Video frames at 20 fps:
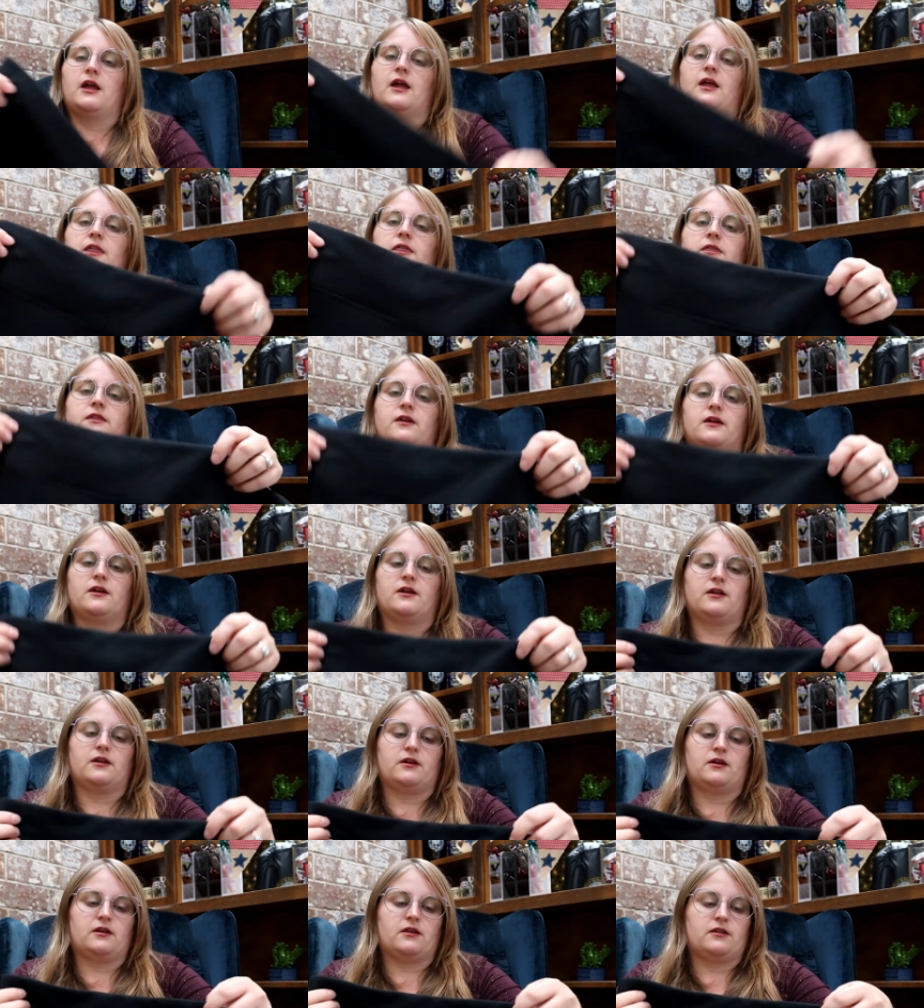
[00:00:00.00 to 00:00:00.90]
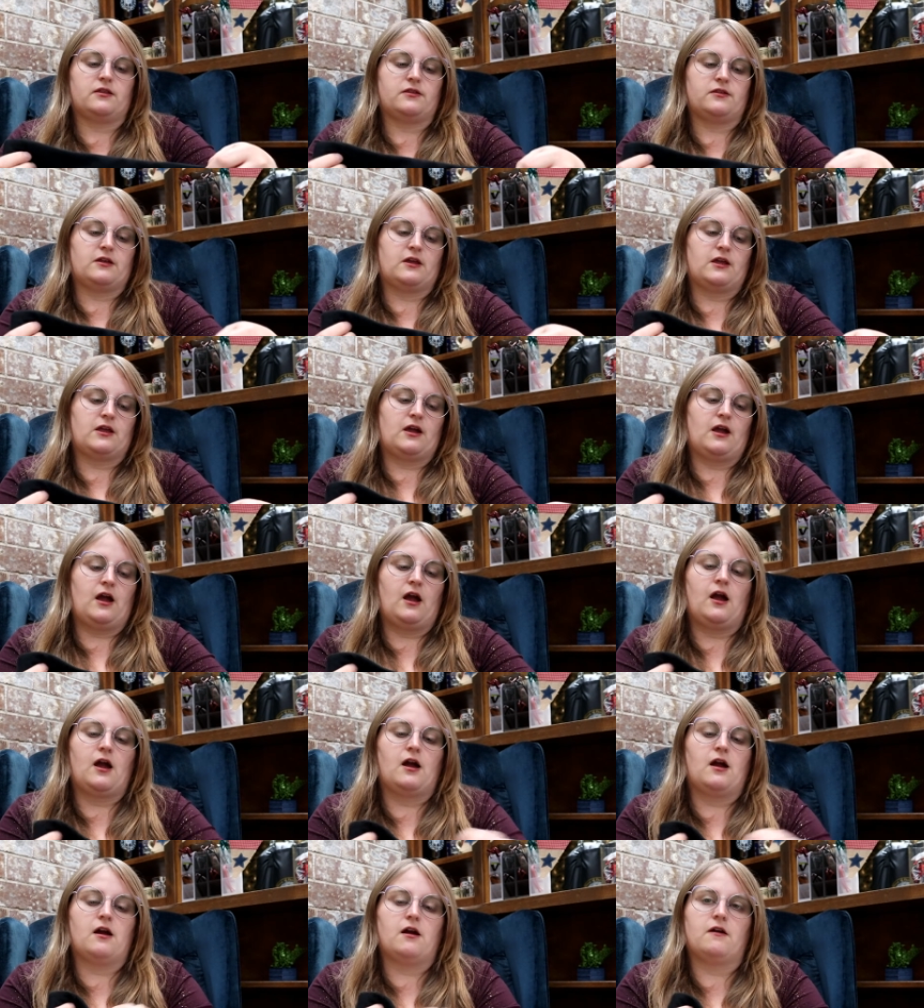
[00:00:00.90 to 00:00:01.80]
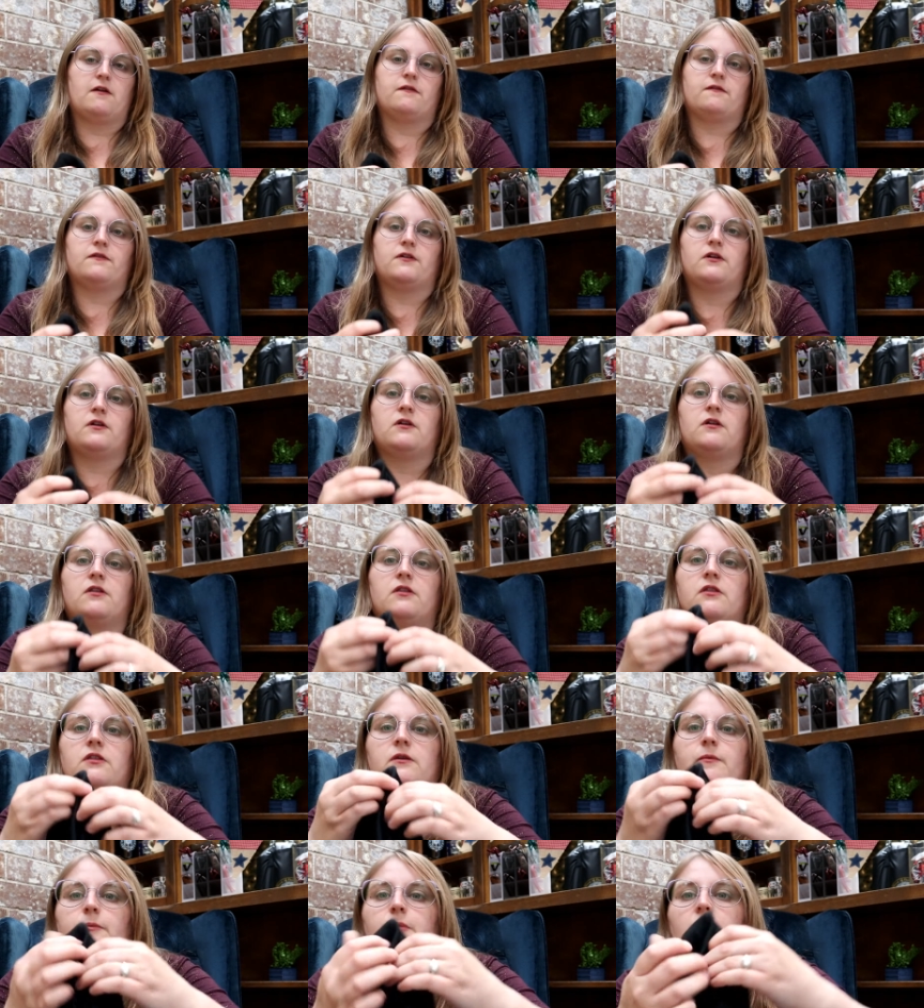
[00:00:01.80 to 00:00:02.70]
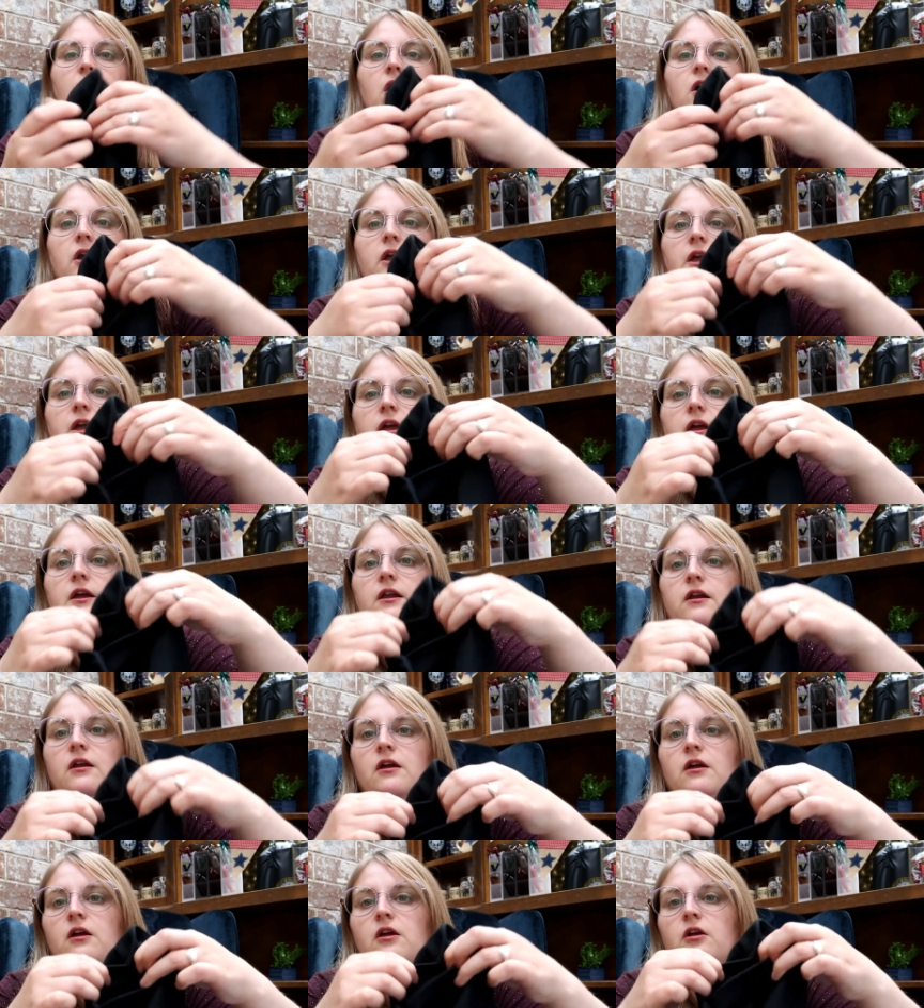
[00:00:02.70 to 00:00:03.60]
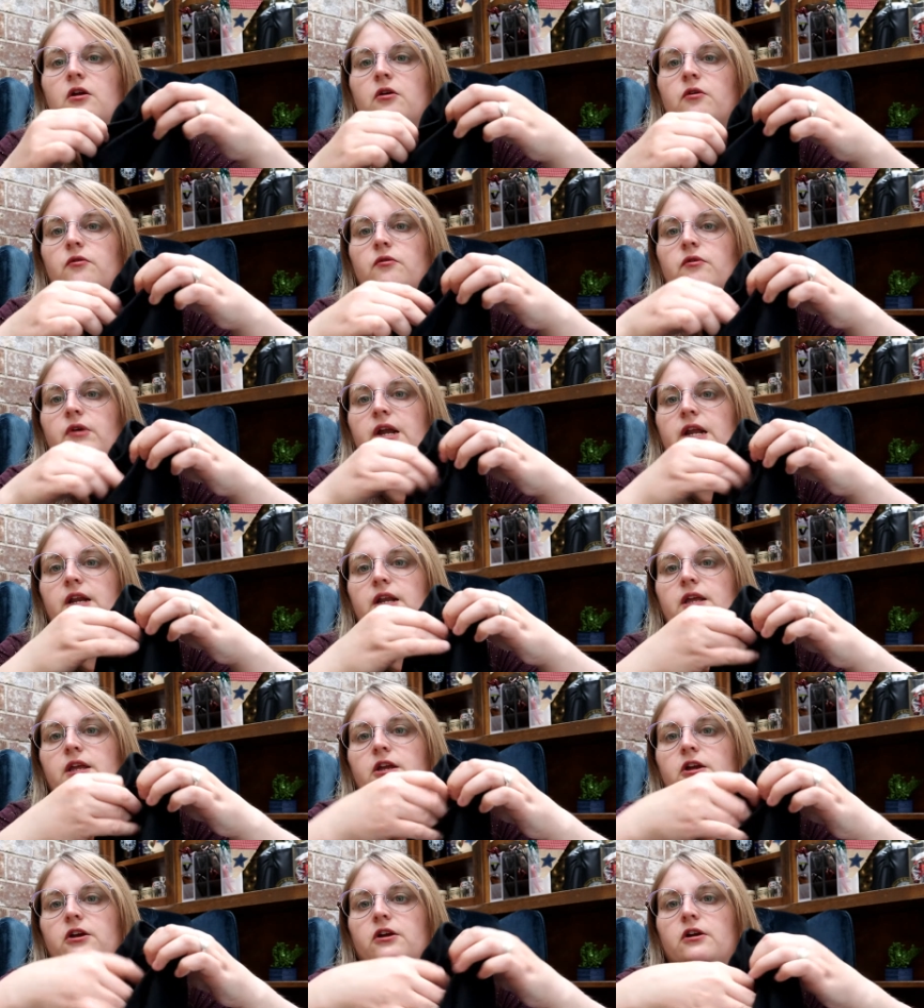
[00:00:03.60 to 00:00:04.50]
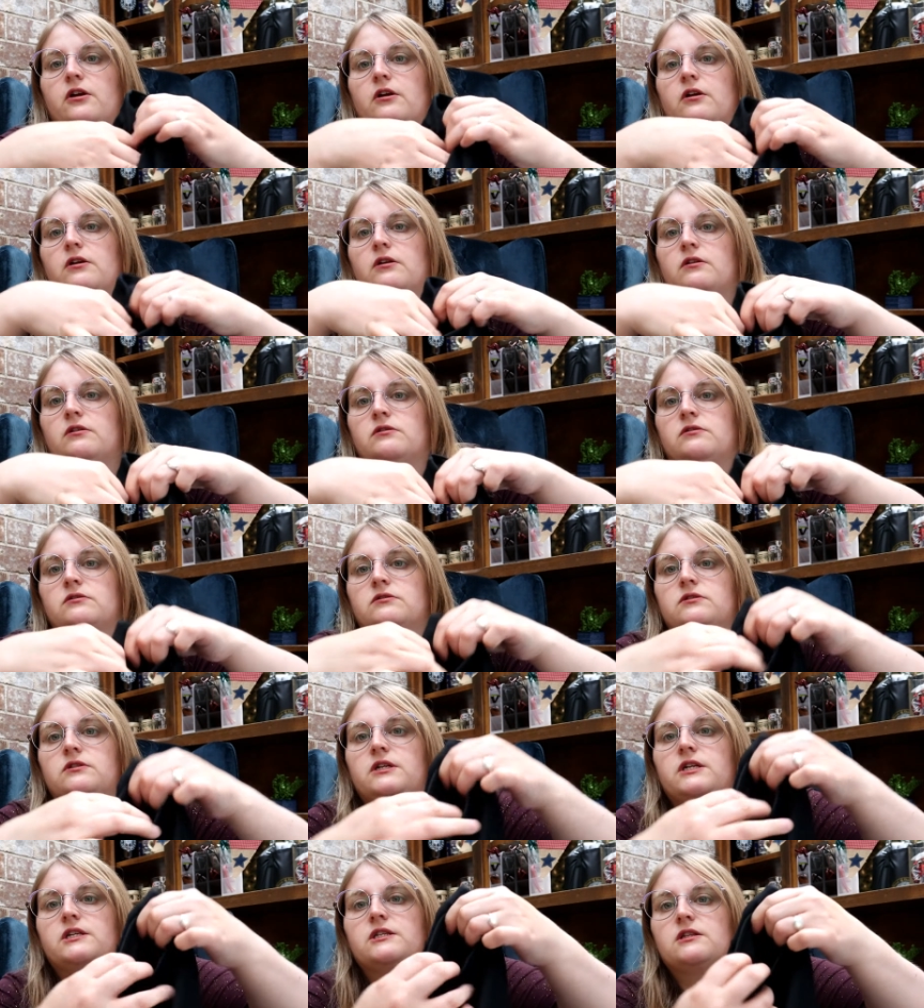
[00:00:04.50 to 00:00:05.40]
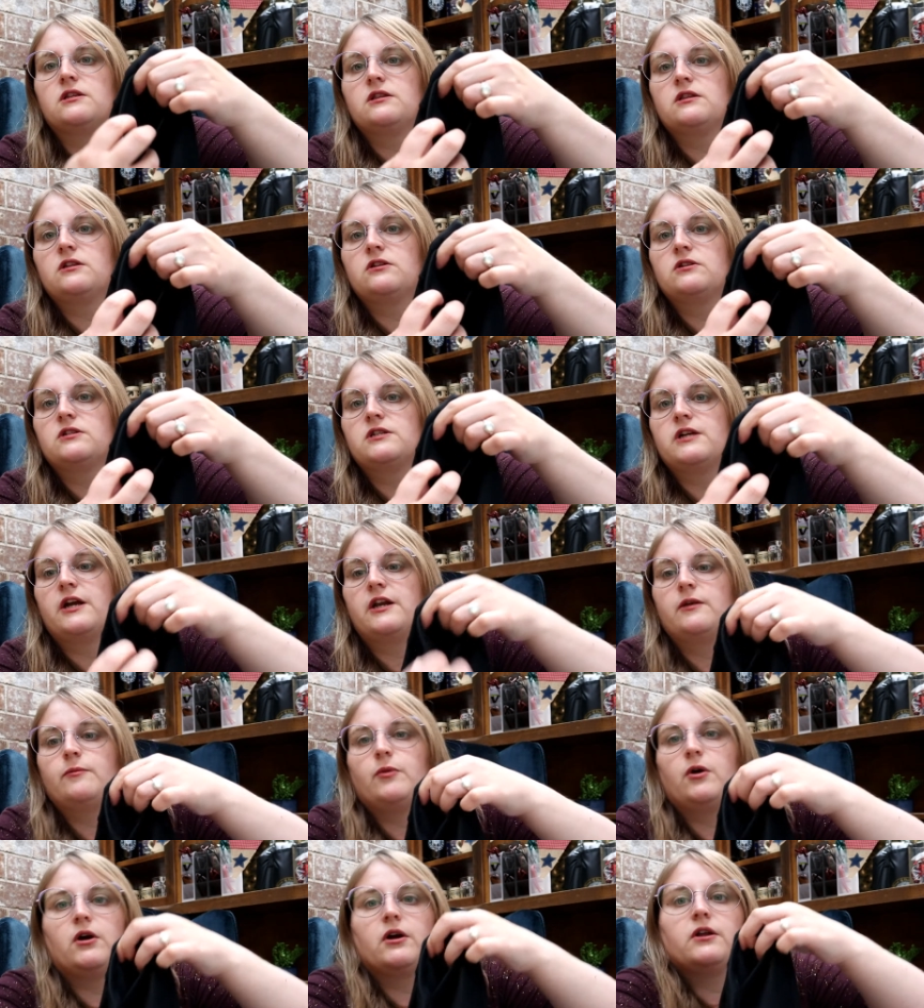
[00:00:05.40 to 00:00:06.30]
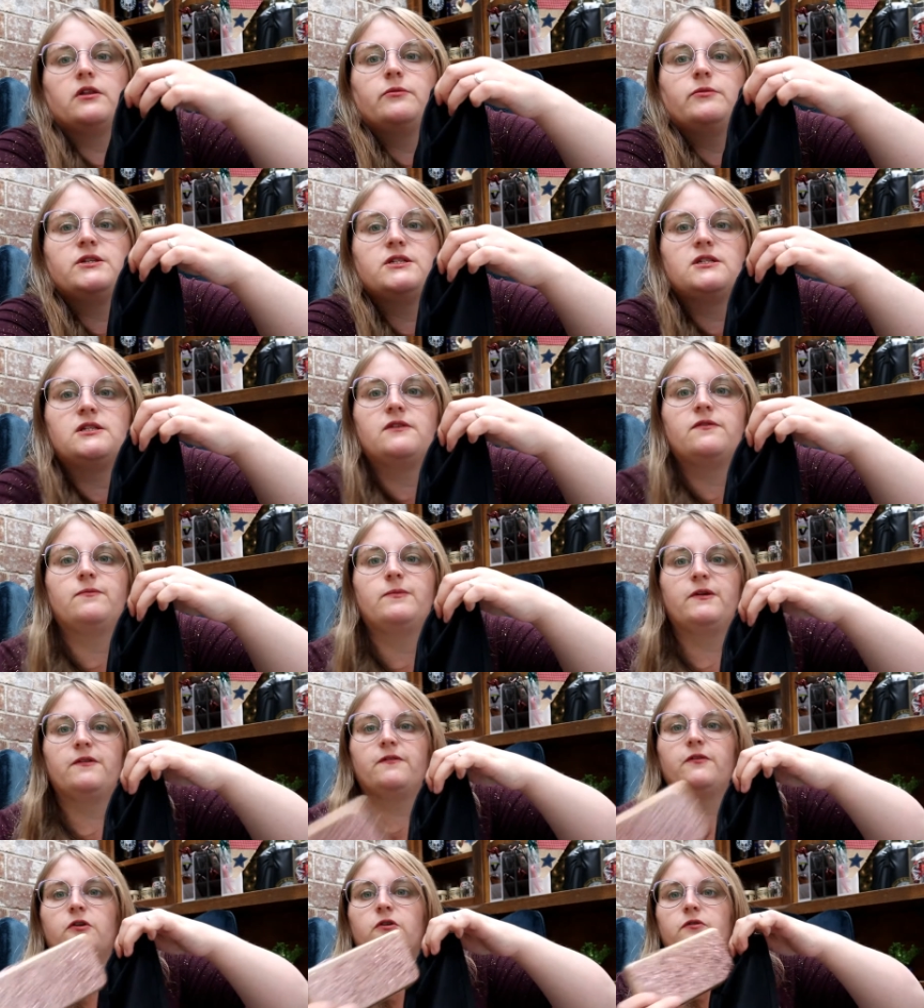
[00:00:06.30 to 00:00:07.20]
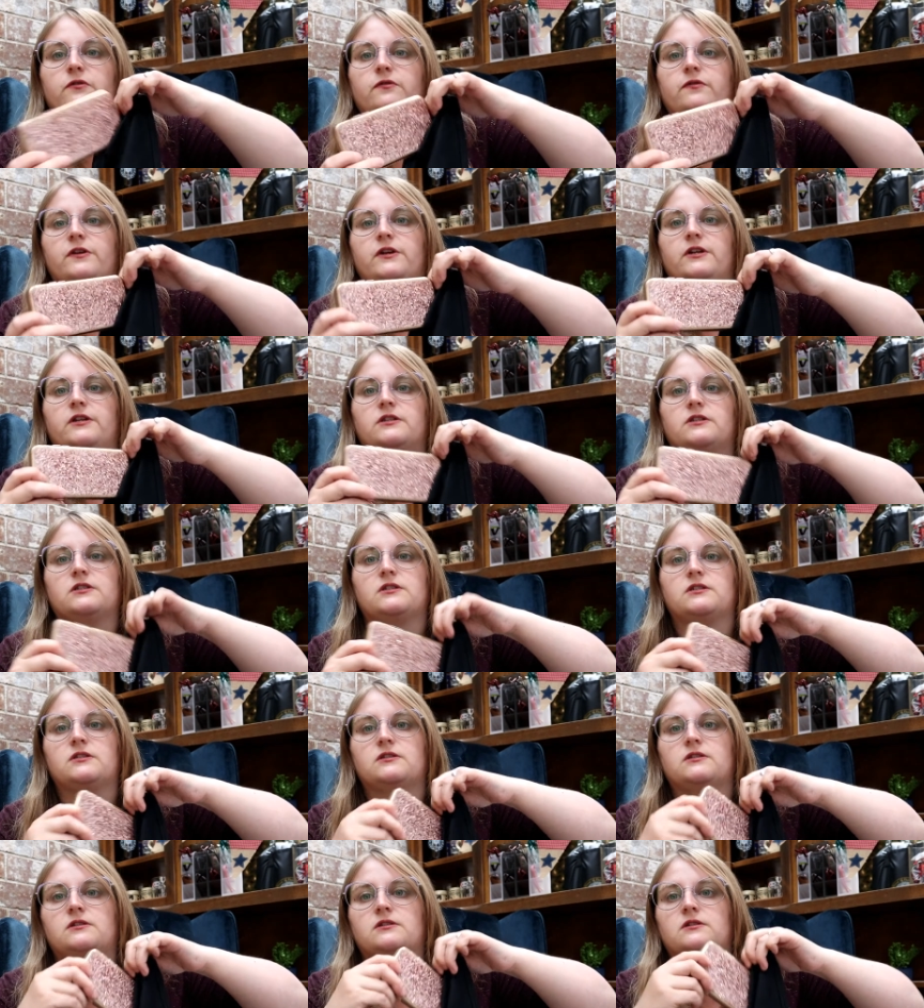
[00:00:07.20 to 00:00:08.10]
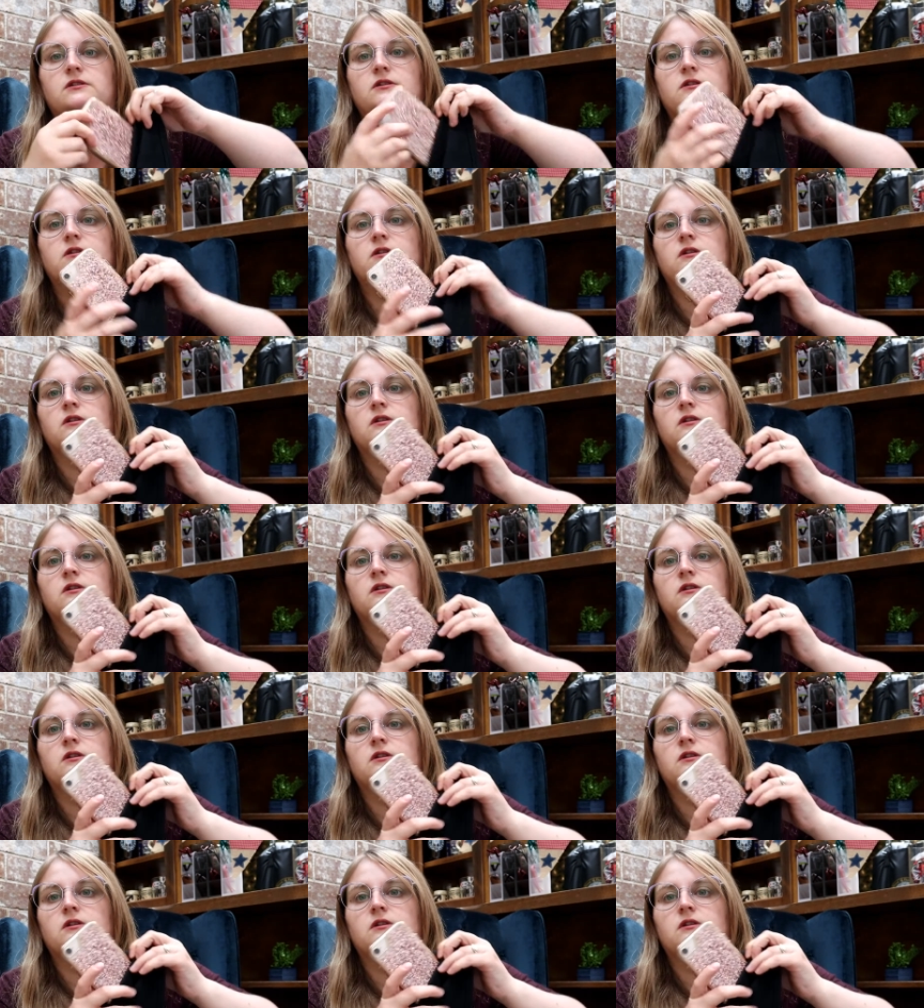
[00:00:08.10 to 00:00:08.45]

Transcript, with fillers: And then they have the pocket right here. It's a little tiny pocket. Let me see if my phone fits.